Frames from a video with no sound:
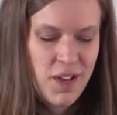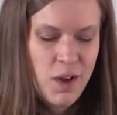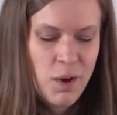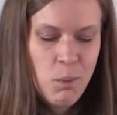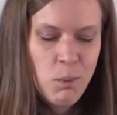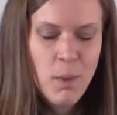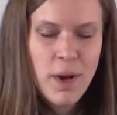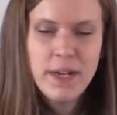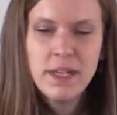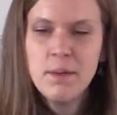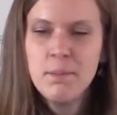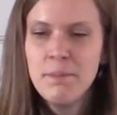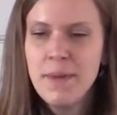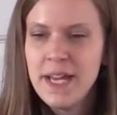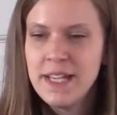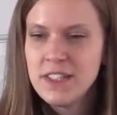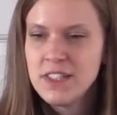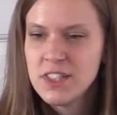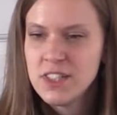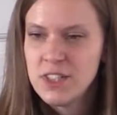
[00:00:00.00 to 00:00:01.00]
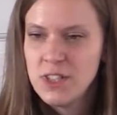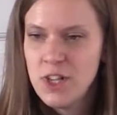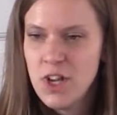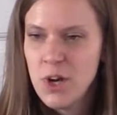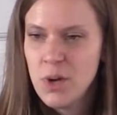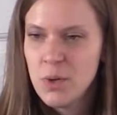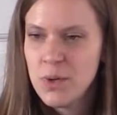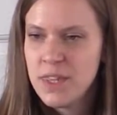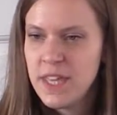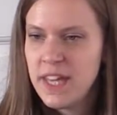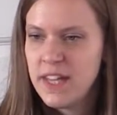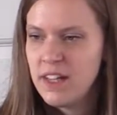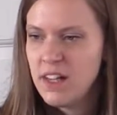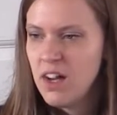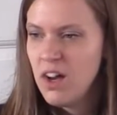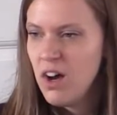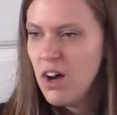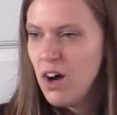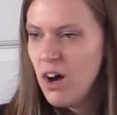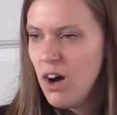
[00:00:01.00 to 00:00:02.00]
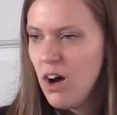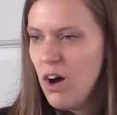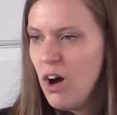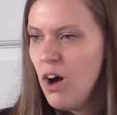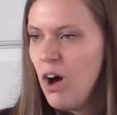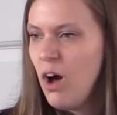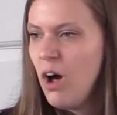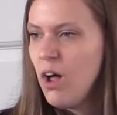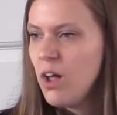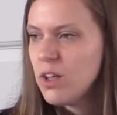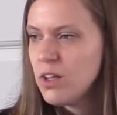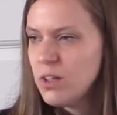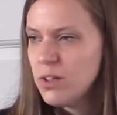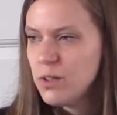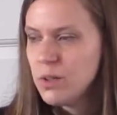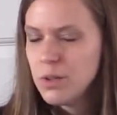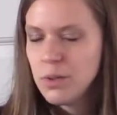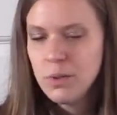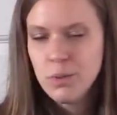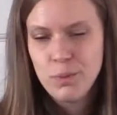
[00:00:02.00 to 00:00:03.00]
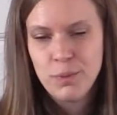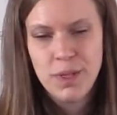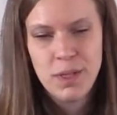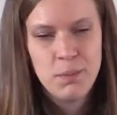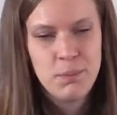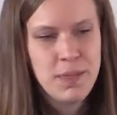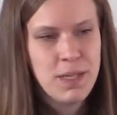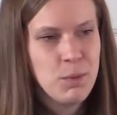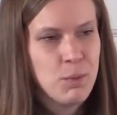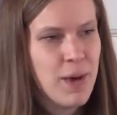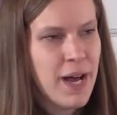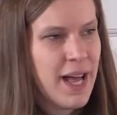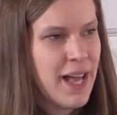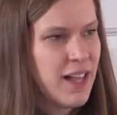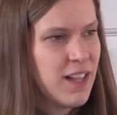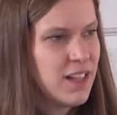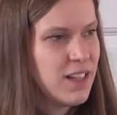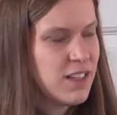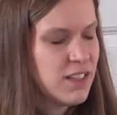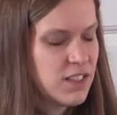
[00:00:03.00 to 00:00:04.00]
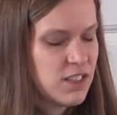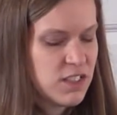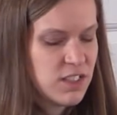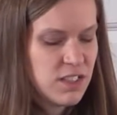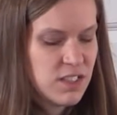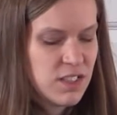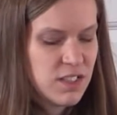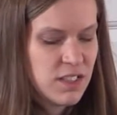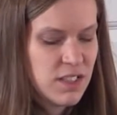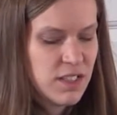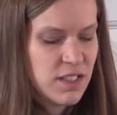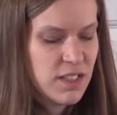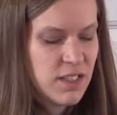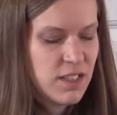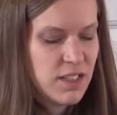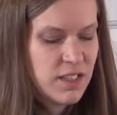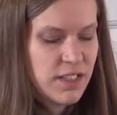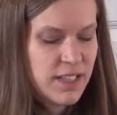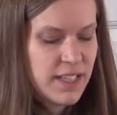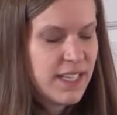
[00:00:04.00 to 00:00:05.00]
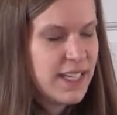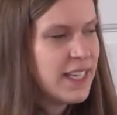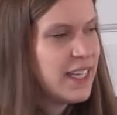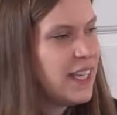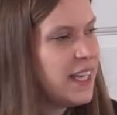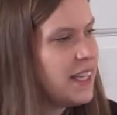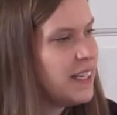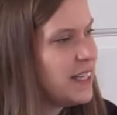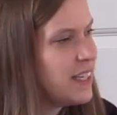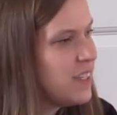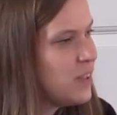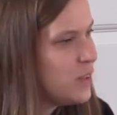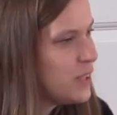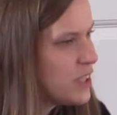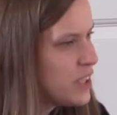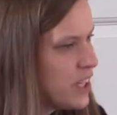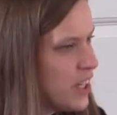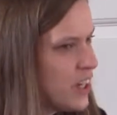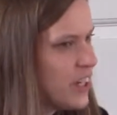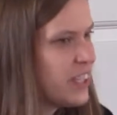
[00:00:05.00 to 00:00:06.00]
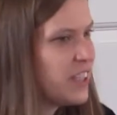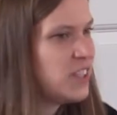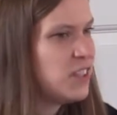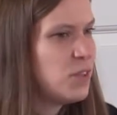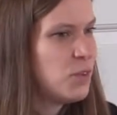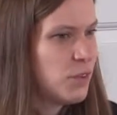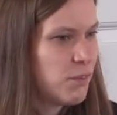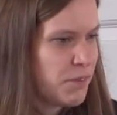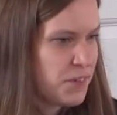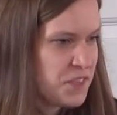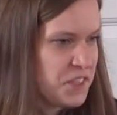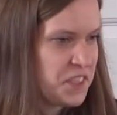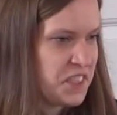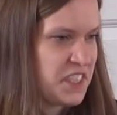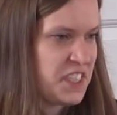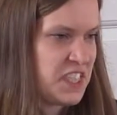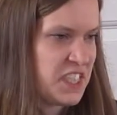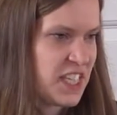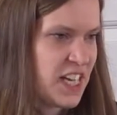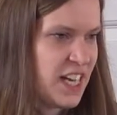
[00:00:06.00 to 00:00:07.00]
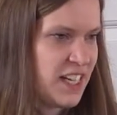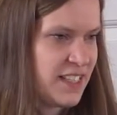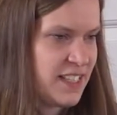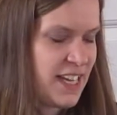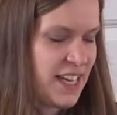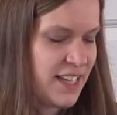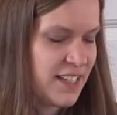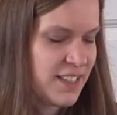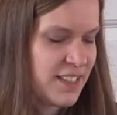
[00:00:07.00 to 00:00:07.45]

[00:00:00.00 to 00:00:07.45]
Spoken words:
what it meant to know that all will be well in a Unitarian Universalist context.